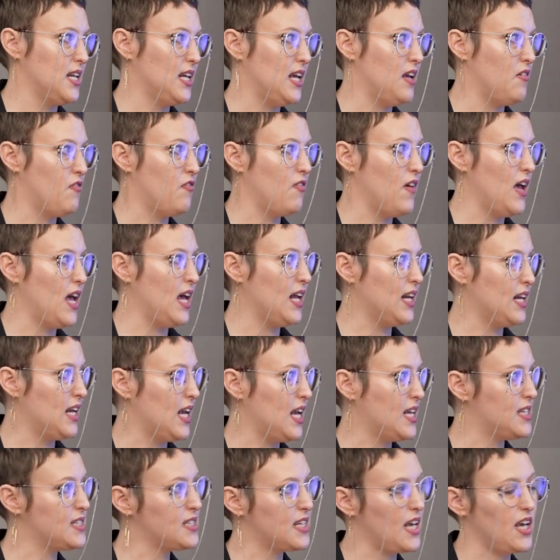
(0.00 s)
if any
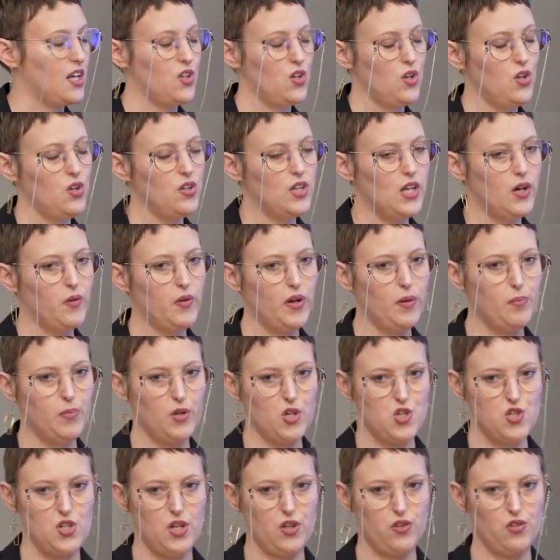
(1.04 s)
SKU that we're
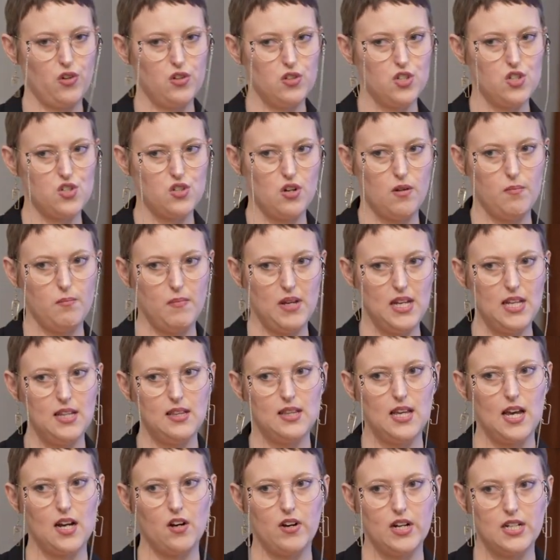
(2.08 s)
pushing through does not
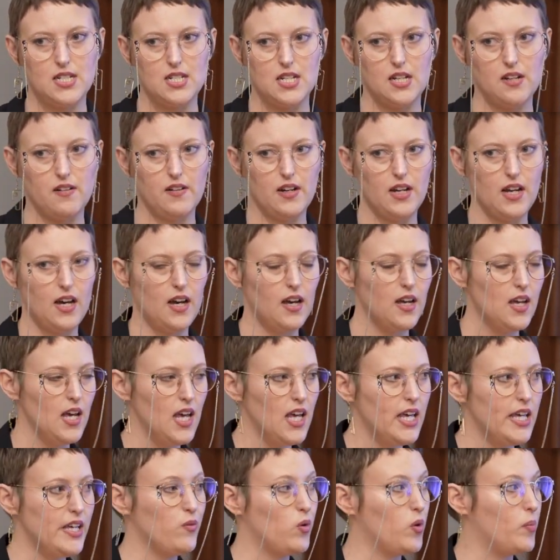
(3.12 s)
meet that criteria,
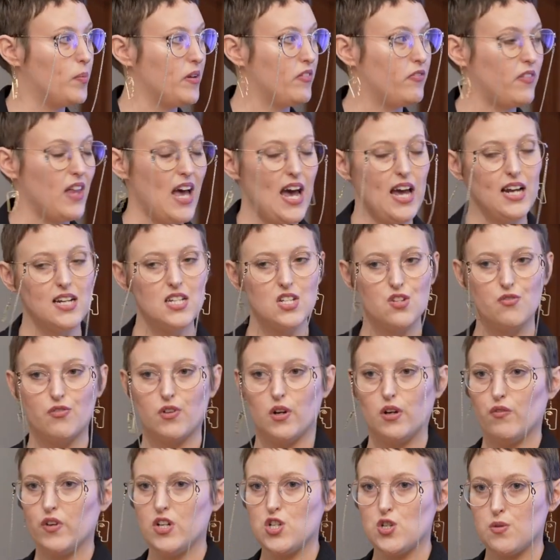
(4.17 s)
it will be flagged
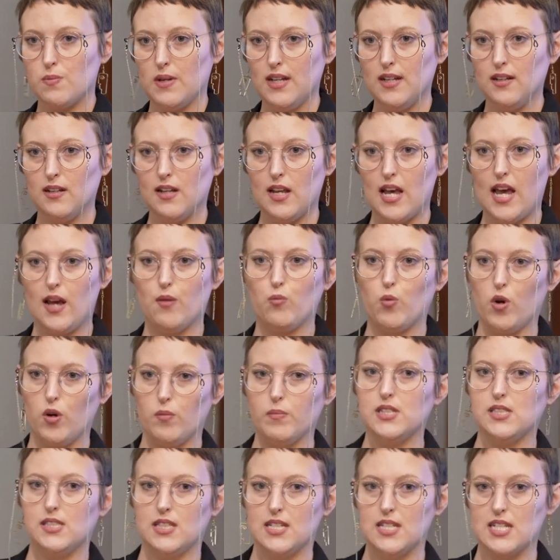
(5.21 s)
for enrichment and
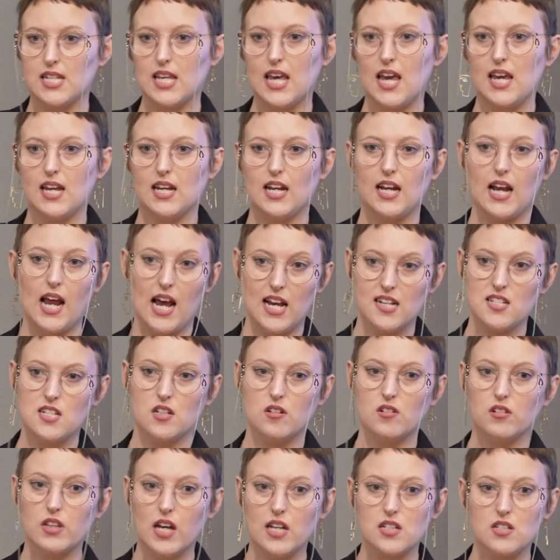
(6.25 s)
won't be syndicated
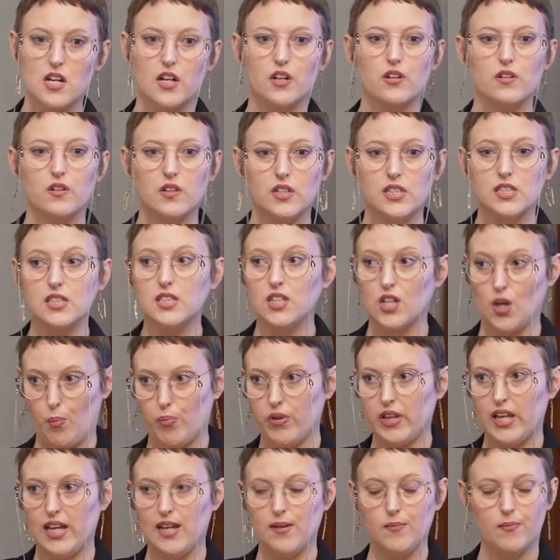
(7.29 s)
until that data is
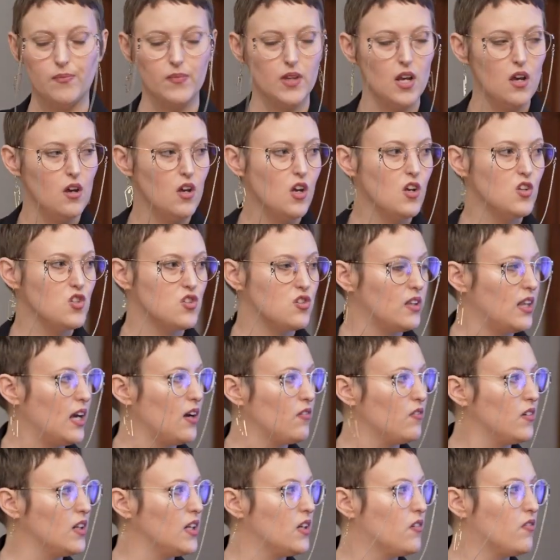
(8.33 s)
complete. So
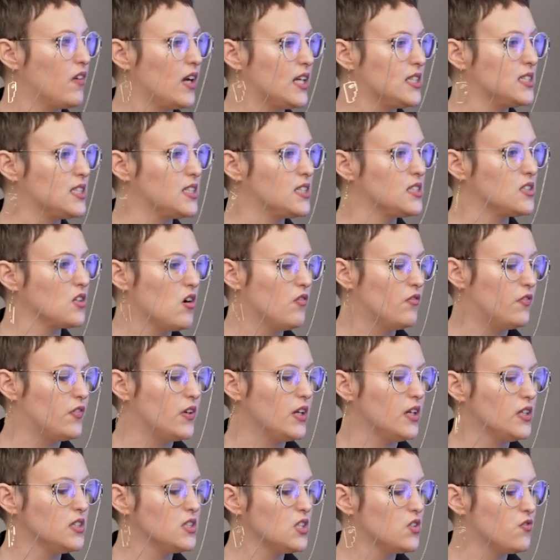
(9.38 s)
that really raises
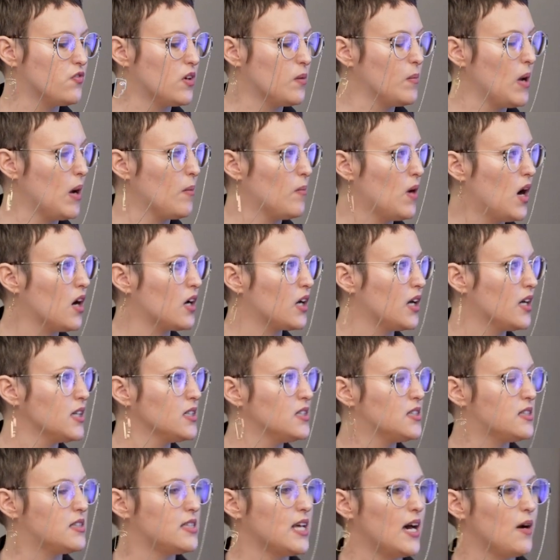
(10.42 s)
confidence from our
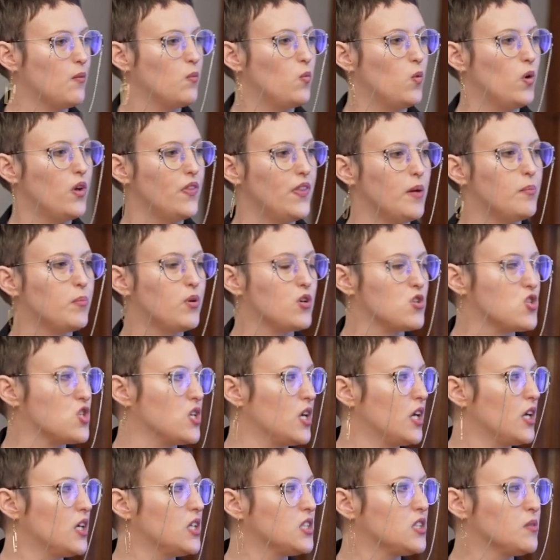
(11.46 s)
markets that what they're
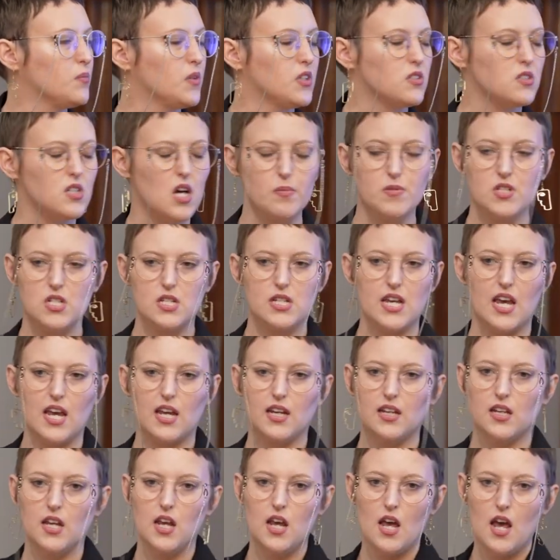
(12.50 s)
pushing is the most
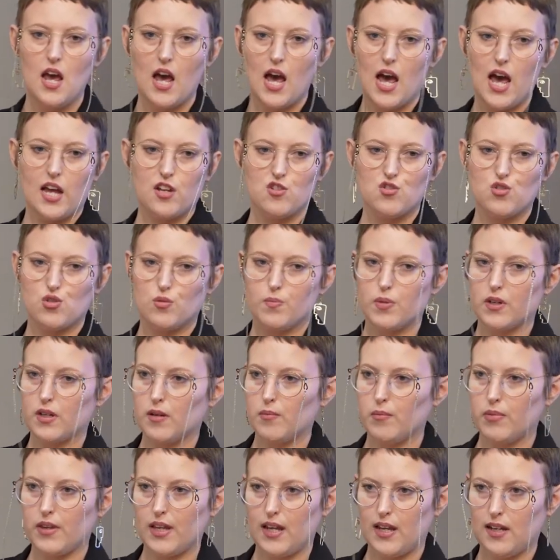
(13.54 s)
up-to-date and super
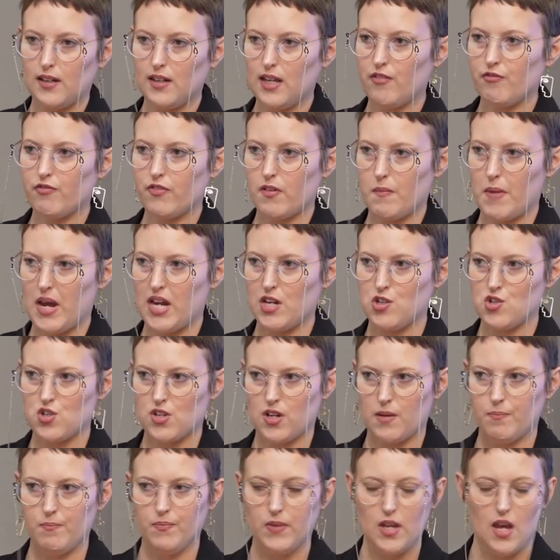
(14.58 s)
complete
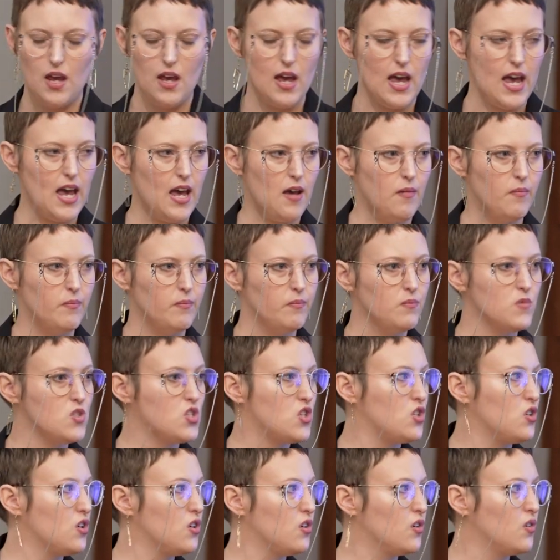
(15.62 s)
information
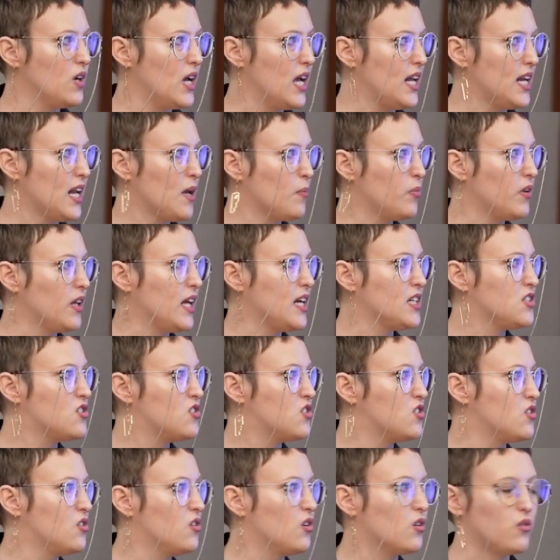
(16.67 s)
to enable
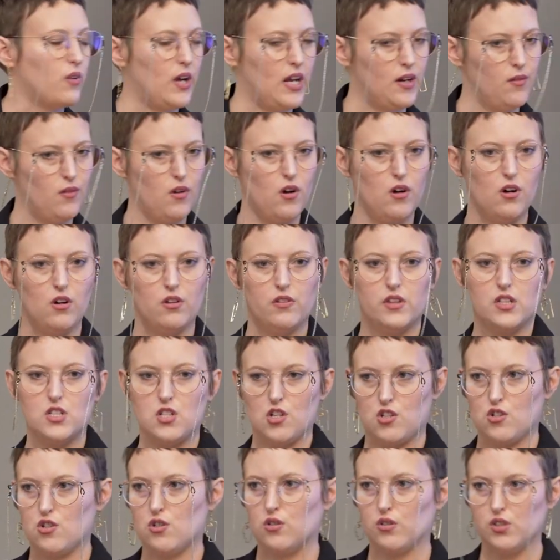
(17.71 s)
us to look great on the
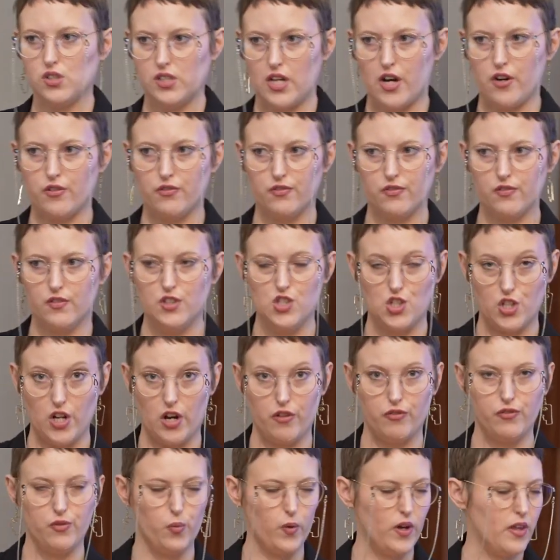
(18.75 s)
digital
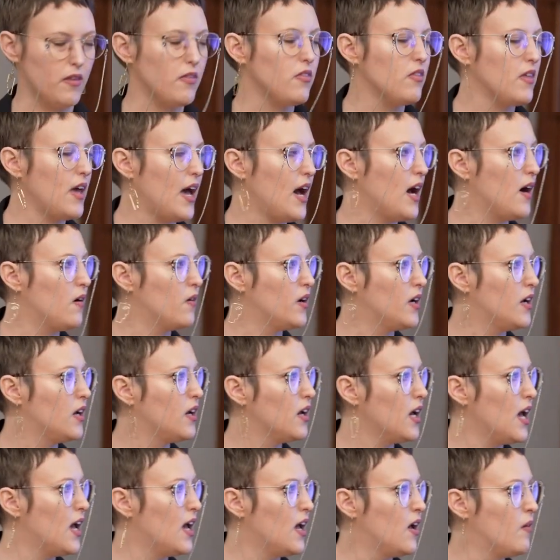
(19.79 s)
shelf with
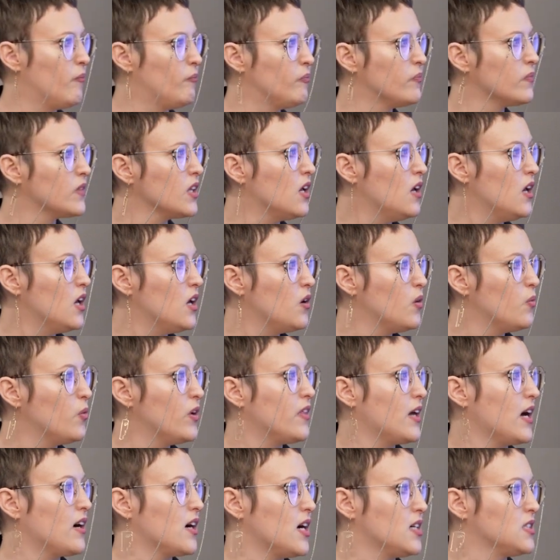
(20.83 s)
our
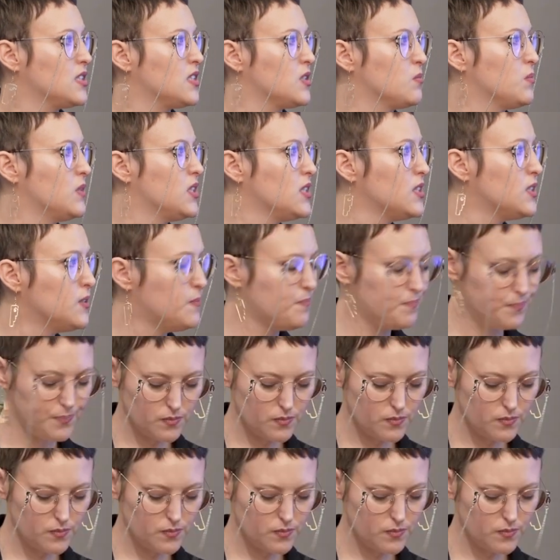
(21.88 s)
customers.